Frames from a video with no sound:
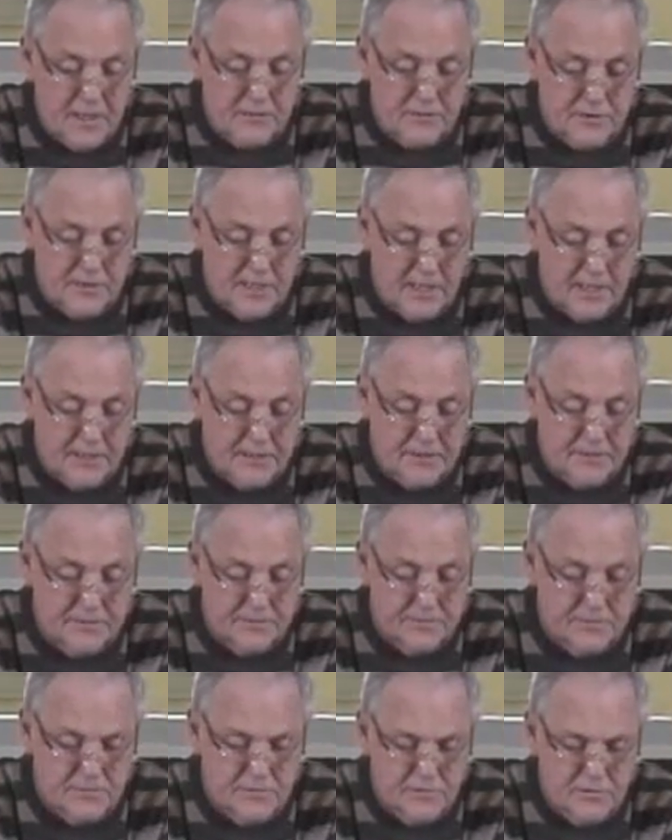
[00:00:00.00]
How's that?
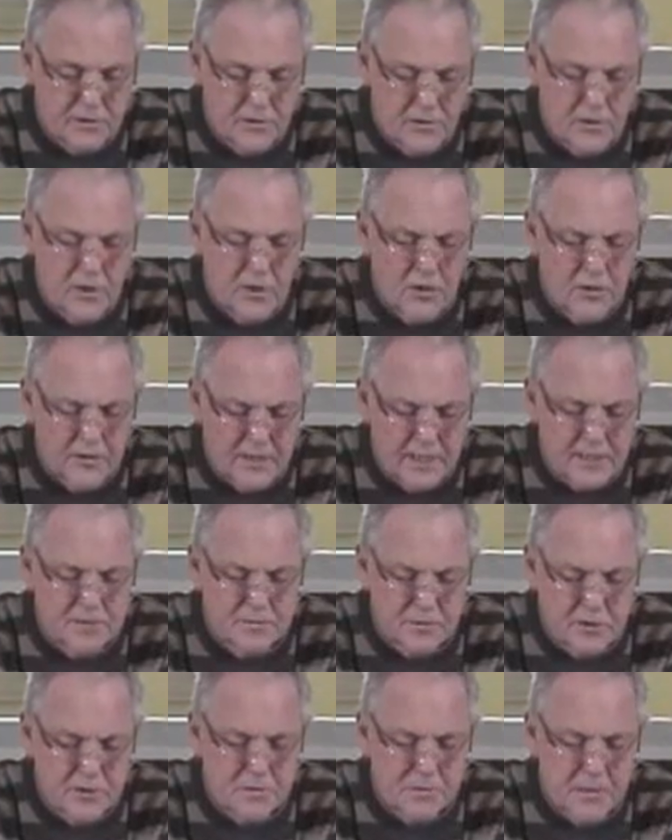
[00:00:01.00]

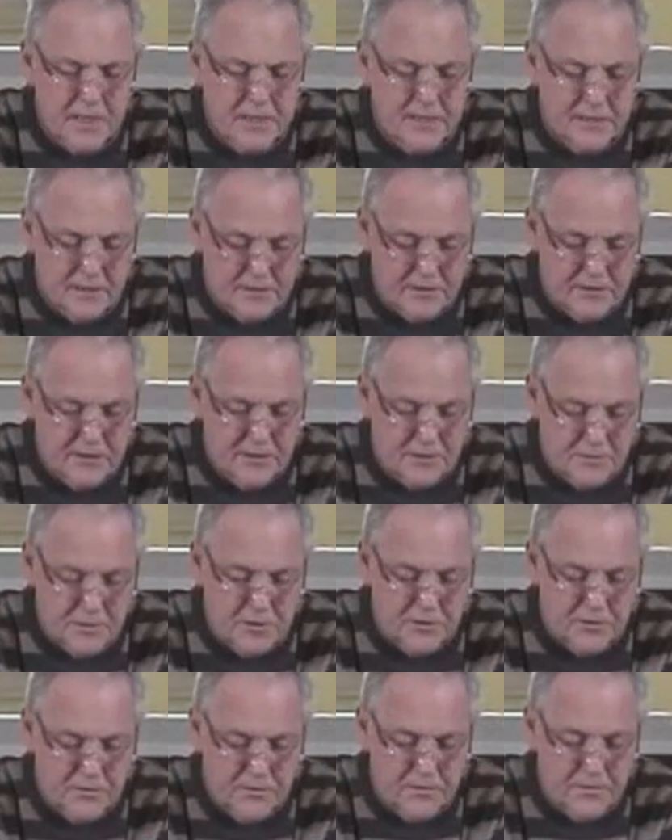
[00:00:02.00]
That's much better, said
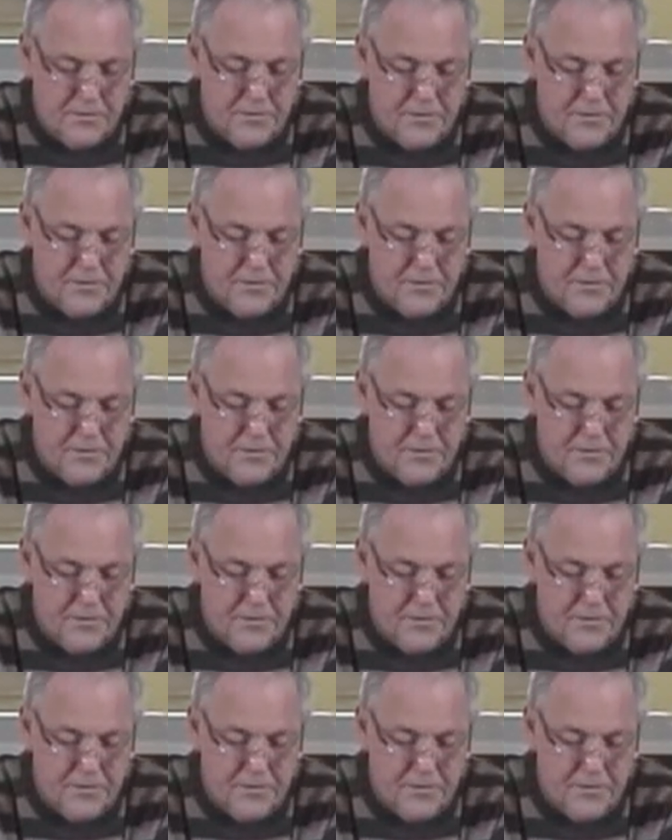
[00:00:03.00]
Pooh.